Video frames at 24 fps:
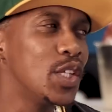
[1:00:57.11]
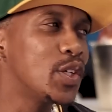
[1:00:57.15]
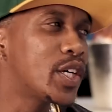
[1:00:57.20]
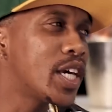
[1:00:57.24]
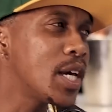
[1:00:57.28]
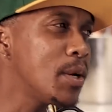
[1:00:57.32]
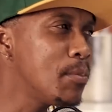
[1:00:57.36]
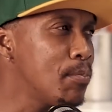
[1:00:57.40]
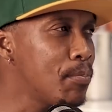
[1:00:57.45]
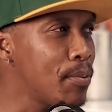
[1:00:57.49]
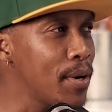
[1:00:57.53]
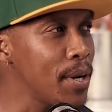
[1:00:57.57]
you
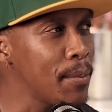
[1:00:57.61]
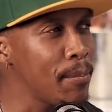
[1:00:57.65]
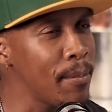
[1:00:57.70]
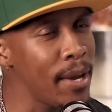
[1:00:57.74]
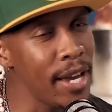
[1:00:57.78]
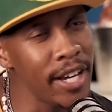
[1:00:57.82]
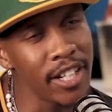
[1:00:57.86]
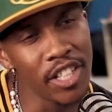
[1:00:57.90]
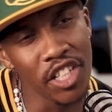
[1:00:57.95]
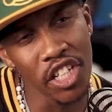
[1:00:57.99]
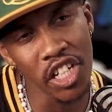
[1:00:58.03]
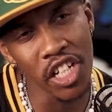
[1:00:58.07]
can't bring
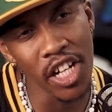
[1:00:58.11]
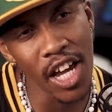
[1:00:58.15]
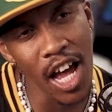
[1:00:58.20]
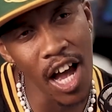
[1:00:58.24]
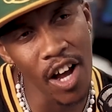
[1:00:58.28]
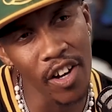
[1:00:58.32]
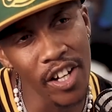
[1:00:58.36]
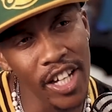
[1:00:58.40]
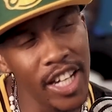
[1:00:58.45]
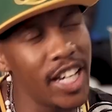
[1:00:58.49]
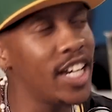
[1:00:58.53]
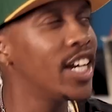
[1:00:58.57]
Mac G
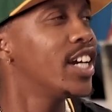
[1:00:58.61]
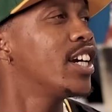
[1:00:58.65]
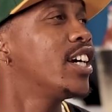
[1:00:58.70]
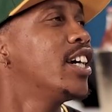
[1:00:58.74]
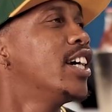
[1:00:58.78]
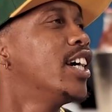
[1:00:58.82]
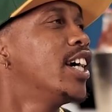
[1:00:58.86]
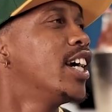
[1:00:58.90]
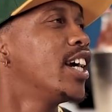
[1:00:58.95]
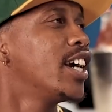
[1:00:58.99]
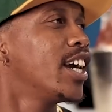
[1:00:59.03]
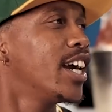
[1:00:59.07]
out here
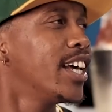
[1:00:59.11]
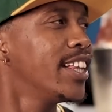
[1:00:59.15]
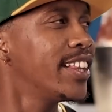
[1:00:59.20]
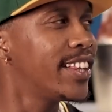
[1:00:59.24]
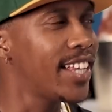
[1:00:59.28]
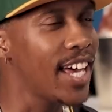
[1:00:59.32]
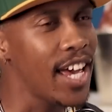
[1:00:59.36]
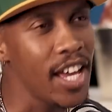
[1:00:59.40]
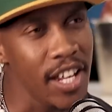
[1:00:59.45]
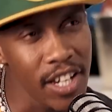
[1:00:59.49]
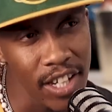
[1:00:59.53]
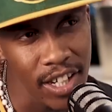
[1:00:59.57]
and
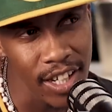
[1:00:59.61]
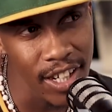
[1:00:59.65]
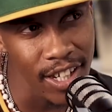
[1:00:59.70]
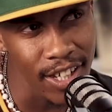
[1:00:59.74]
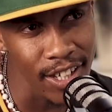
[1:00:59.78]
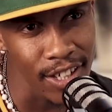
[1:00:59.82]
then,